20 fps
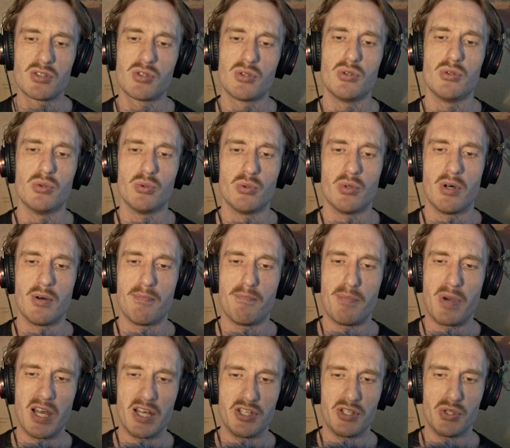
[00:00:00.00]
to
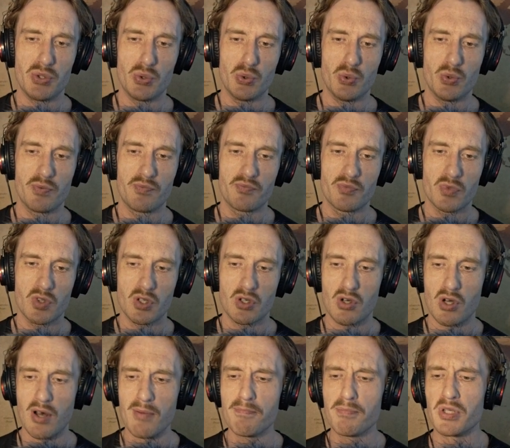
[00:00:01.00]
Baidu
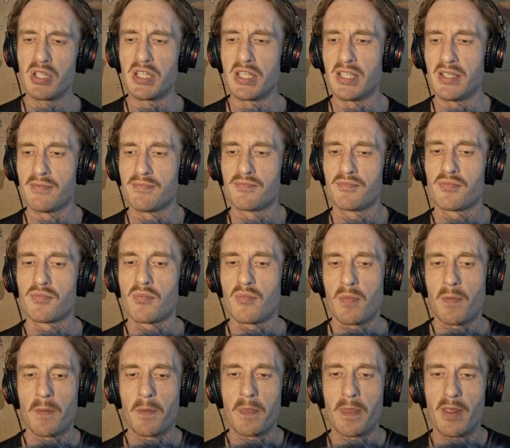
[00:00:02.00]
Company,
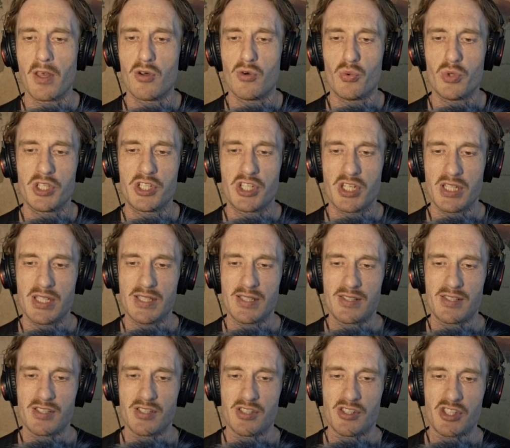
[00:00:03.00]
which
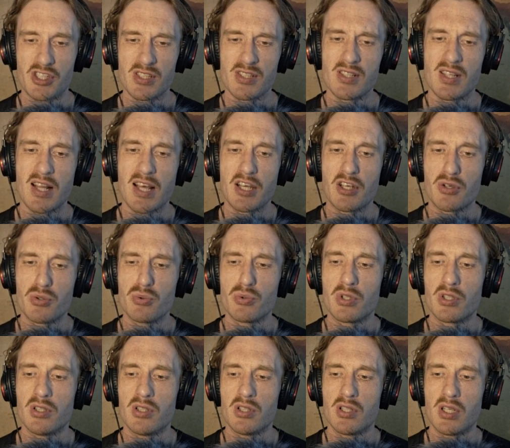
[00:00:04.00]
is just like
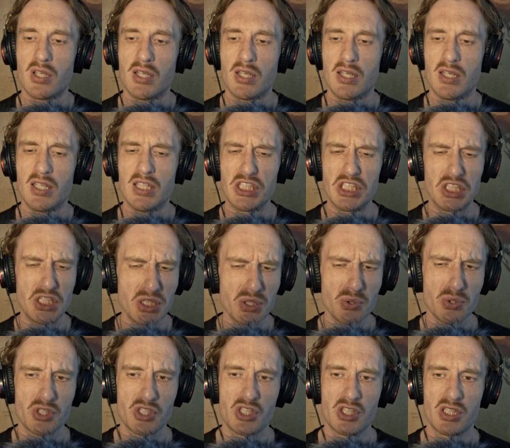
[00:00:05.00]
Google, a
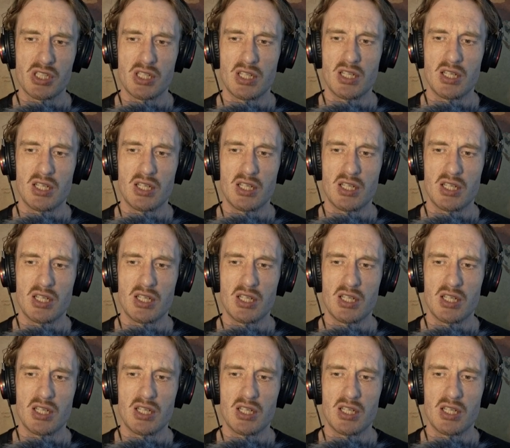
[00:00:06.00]
huge